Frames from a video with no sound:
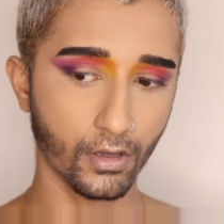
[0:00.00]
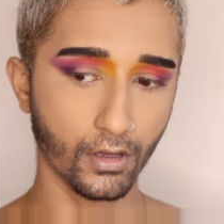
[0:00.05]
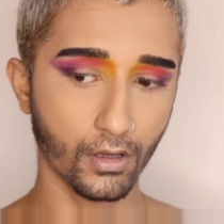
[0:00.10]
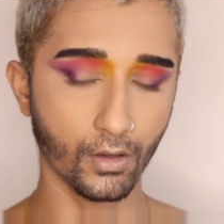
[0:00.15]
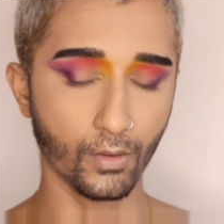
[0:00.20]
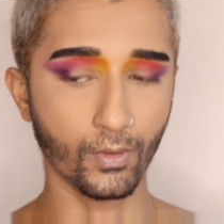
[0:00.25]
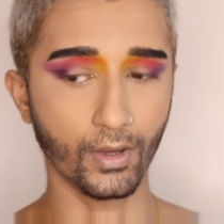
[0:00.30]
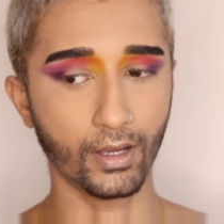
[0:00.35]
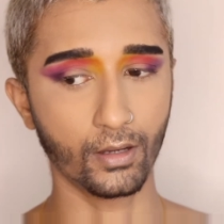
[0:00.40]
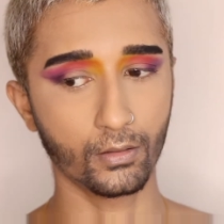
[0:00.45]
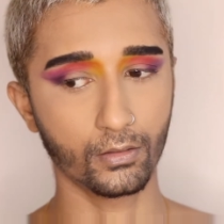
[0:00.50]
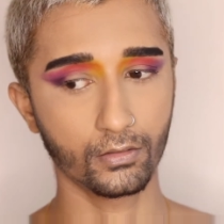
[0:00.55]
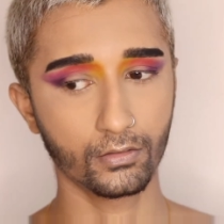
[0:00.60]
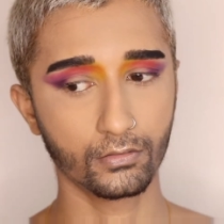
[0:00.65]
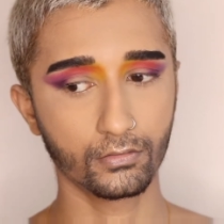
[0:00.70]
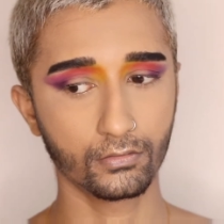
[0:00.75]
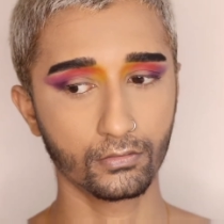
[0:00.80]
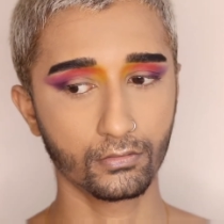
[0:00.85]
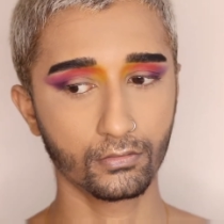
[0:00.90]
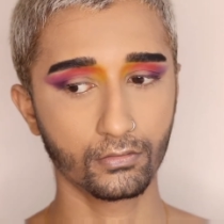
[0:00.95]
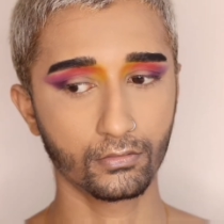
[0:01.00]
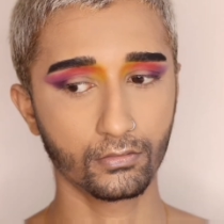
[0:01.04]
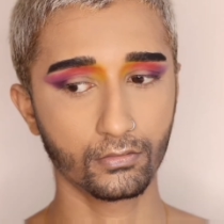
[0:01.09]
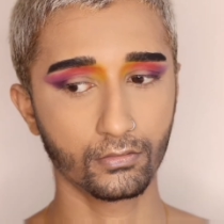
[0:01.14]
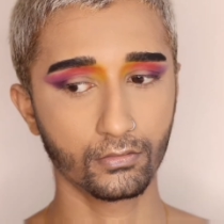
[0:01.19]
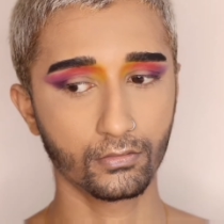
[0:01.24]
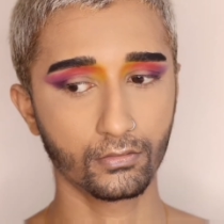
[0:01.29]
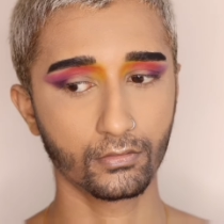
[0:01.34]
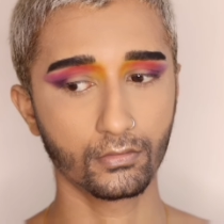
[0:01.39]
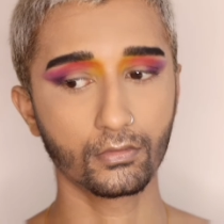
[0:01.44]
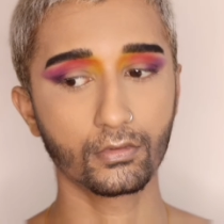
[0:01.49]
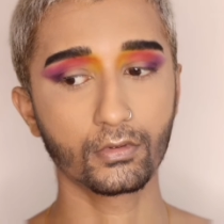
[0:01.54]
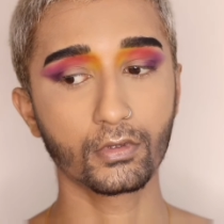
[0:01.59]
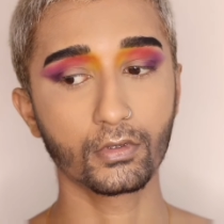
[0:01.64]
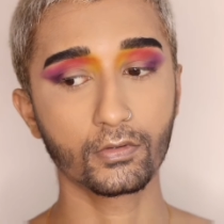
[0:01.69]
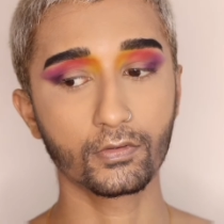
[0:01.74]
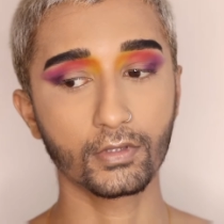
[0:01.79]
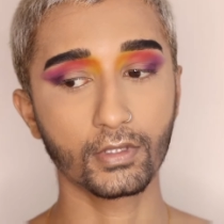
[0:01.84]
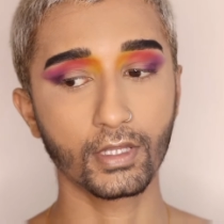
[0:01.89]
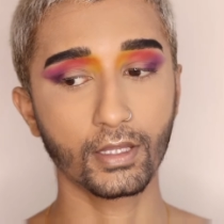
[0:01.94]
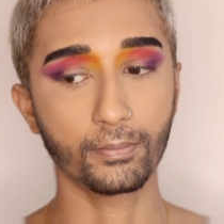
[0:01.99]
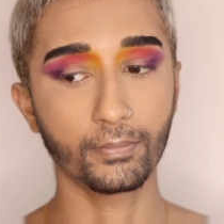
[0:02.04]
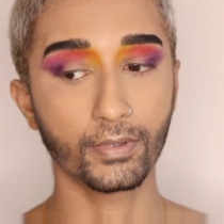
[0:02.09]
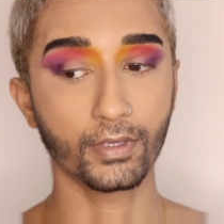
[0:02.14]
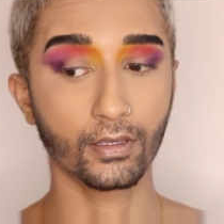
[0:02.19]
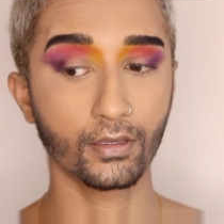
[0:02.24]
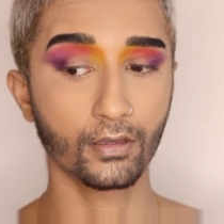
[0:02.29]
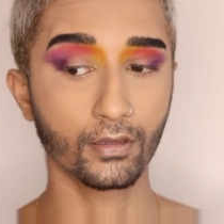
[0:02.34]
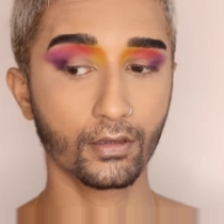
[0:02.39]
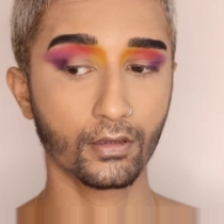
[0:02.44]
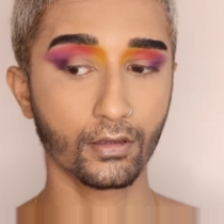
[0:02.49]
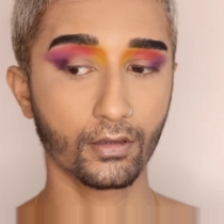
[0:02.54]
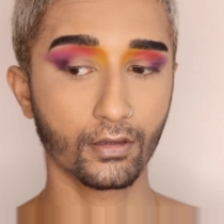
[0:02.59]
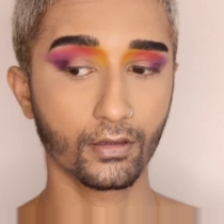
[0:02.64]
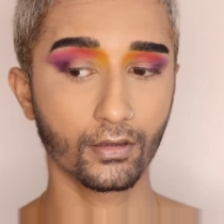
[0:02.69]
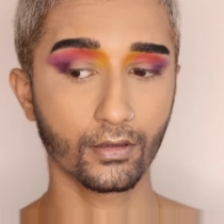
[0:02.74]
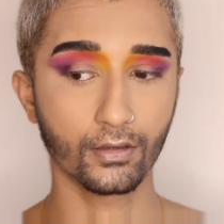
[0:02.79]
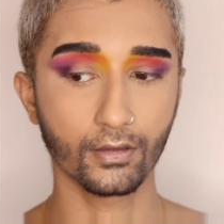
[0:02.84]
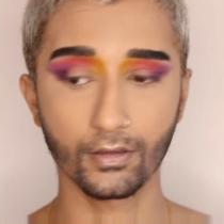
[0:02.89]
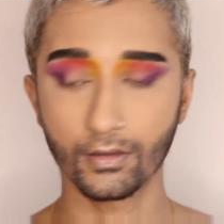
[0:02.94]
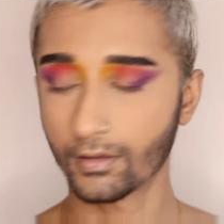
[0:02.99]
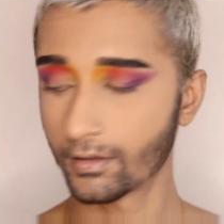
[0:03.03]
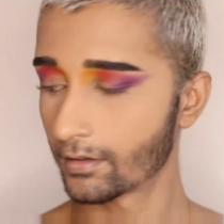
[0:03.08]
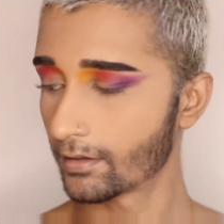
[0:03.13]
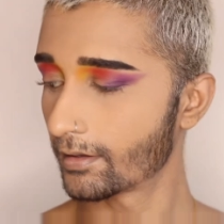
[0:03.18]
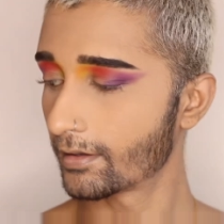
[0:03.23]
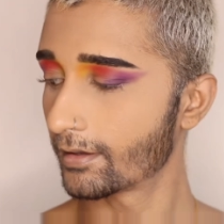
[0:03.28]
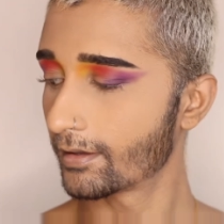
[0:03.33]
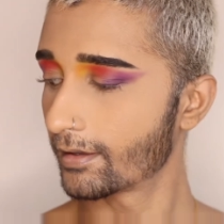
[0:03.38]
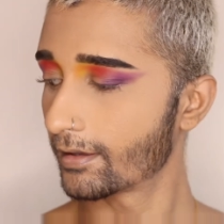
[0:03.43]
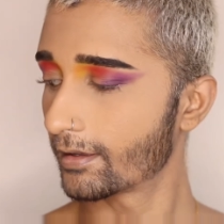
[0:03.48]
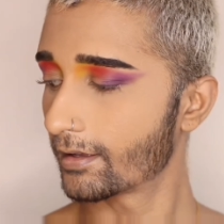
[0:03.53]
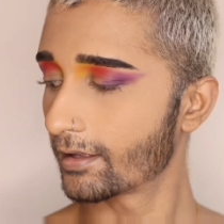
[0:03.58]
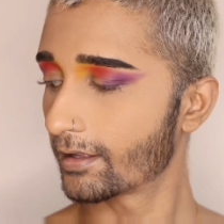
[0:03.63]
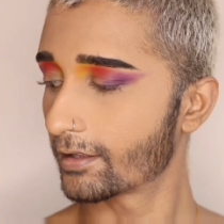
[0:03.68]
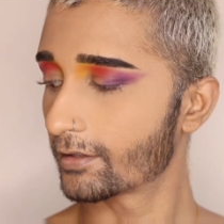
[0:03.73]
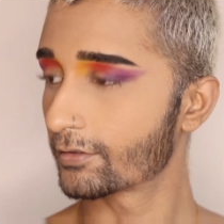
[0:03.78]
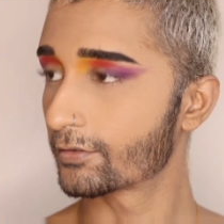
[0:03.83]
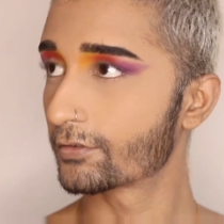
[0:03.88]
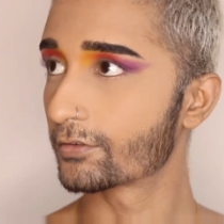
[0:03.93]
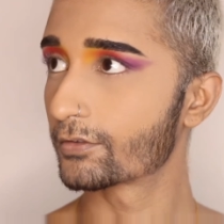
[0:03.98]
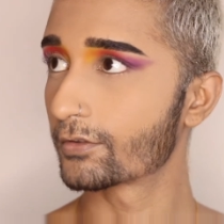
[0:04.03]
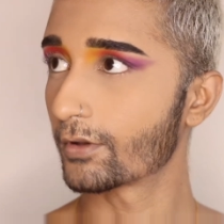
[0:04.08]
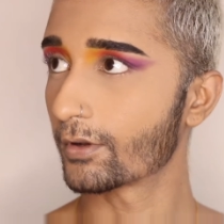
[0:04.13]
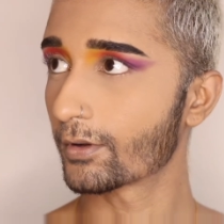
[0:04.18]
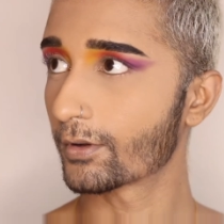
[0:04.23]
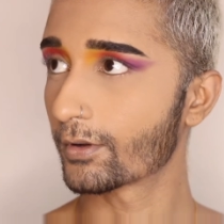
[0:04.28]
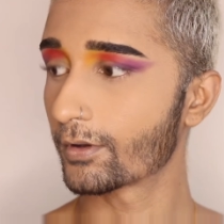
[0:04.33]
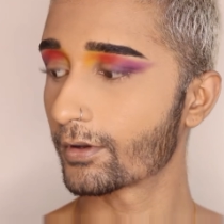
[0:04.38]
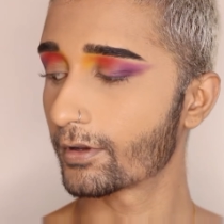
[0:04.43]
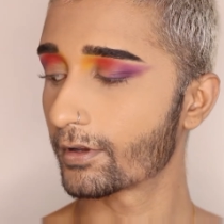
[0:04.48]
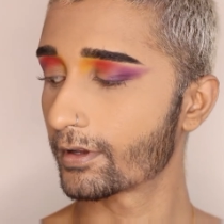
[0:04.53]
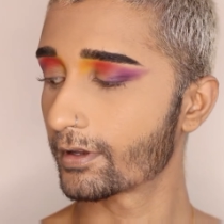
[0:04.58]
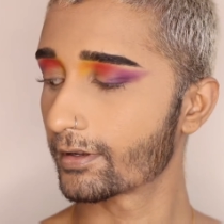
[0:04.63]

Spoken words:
Oh wow. Do you see that pink? So good.